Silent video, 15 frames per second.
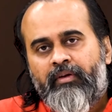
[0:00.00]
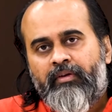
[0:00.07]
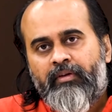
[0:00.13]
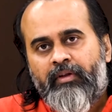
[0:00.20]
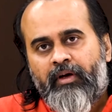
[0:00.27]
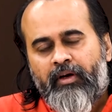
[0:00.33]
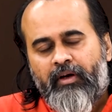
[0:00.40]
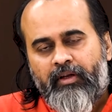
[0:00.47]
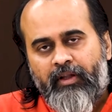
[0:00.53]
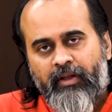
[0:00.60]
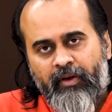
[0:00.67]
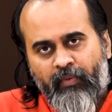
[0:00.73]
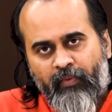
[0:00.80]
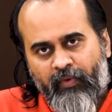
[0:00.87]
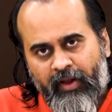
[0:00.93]
The
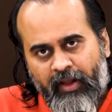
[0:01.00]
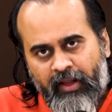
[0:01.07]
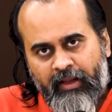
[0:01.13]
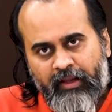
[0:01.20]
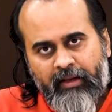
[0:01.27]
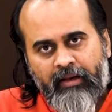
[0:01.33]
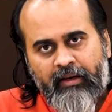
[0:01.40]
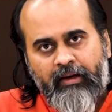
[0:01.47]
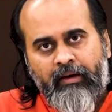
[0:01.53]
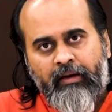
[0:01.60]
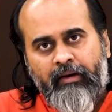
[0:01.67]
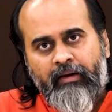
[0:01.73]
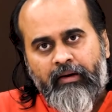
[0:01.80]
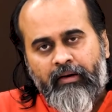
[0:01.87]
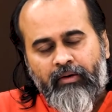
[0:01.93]
other way
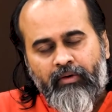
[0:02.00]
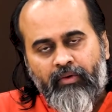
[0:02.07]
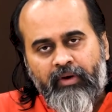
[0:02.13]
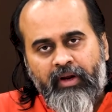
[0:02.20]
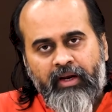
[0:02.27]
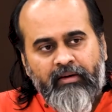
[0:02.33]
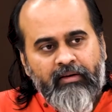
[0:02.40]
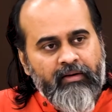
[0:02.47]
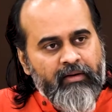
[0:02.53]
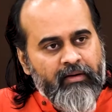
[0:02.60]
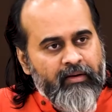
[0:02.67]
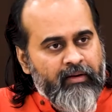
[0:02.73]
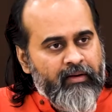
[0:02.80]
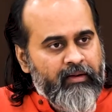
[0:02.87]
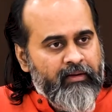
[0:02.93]
to get
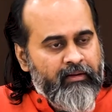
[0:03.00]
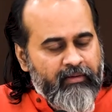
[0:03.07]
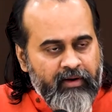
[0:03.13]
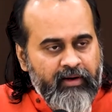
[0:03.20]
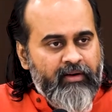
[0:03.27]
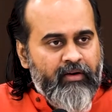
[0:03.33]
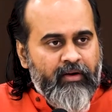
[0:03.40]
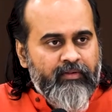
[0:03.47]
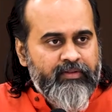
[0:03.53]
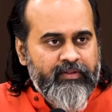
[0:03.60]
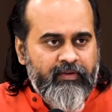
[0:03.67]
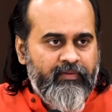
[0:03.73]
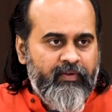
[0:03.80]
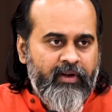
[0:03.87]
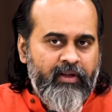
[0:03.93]
rid of
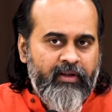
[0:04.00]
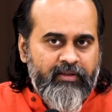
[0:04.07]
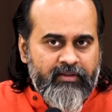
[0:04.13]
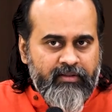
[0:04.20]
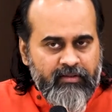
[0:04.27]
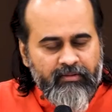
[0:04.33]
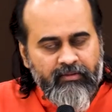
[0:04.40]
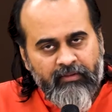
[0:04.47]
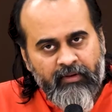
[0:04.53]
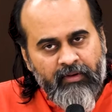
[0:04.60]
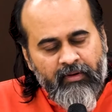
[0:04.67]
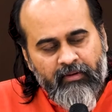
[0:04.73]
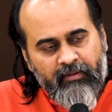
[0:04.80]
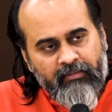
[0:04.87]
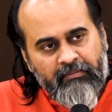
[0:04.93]
suffering is to
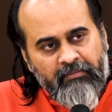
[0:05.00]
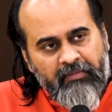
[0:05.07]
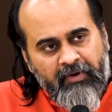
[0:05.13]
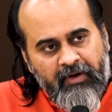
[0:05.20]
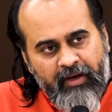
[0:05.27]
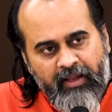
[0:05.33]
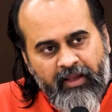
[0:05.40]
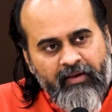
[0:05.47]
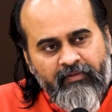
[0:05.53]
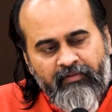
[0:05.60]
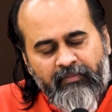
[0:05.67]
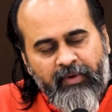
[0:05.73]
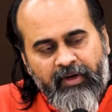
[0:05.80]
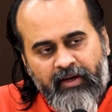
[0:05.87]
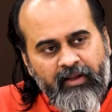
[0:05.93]
leave
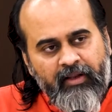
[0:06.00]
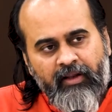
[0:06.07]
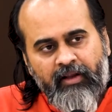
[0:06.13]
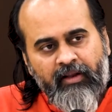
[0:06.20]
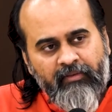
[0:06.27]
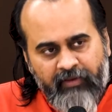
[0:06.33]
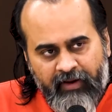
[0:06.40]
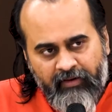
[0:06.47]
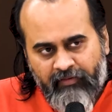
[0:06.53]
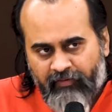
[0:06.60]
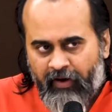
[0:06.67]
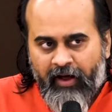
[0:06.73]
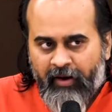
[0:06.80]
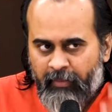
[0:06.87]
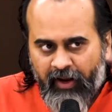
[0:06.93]
material very
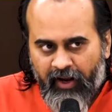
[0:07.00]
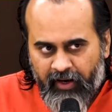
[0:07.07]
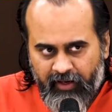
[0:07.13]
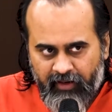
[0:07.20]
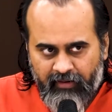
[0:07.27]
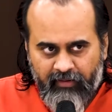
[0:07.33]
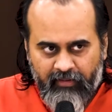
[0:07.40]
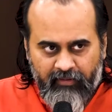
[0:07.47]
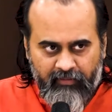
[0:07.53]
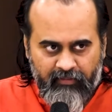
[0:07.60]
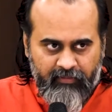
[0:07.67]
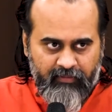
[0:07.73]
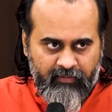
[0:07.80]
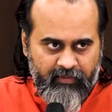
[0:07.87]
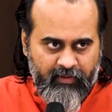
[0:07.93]
far behind.
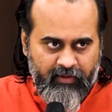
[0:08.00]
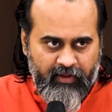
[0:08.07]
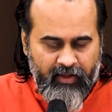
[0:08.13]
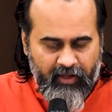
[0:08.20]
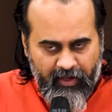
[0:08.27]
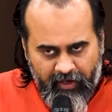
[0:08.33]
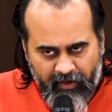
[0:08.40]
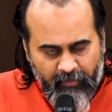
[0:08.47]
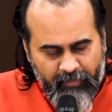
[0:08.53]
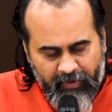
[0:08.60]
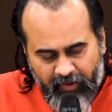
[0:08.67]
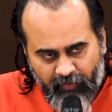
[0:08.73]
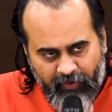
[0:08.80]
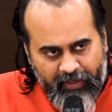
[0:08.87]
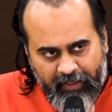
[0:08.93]
In
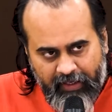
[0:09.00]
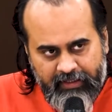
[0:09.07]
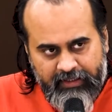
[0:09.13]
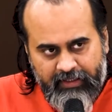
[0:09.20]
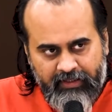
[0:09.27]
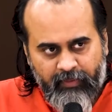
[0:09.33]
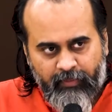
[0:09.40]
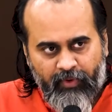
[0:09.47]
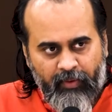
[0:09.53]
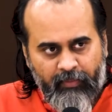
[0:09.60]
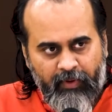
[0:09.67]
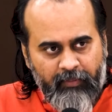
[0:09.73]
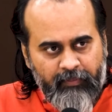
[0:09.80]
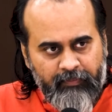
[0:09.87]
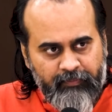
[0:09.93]
betweenness is the
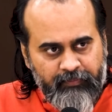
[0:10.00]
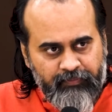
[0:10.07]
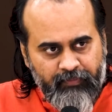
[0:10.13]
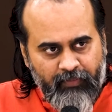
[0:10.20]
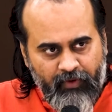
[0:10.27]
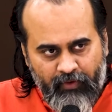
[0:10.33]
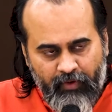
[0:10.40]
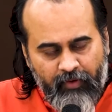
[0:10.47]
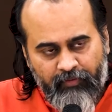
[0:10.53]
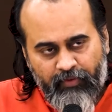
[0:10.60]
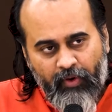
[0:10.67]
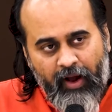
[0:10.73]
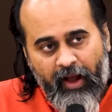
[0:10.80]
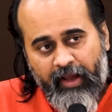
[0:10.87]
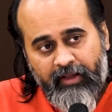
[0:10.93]
problem. You have
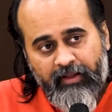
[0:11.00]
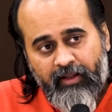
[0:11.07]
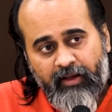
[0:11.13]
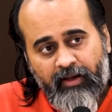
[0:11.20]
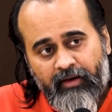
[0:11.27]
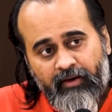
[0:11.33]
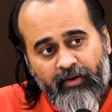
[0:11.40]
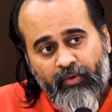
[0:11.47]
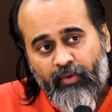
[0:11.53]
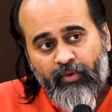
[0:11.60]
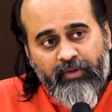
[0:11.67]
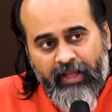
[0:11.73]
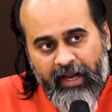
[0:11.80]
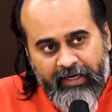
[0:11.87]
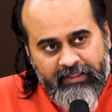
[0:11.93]
to either go
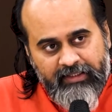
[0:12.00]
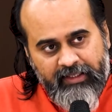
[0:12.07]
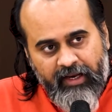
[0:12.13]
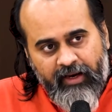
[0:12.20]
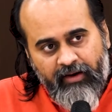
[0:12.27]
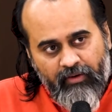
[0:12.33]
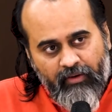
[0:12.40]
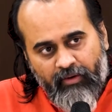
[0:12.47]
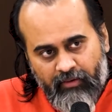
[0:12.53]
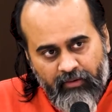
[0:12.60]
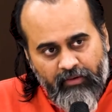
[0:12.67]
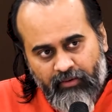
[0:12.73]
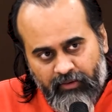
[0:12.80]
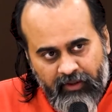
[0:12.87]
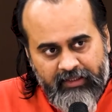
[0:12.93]
that side or
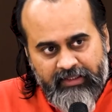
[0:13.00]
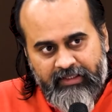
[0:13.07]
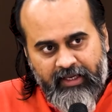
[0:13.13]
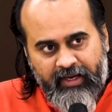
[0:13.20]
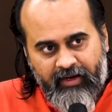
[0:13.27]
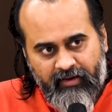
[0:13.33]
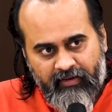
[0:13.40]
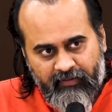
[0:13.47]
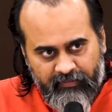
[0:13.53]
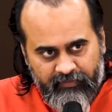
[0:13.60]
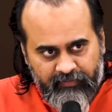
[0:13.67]
go this side.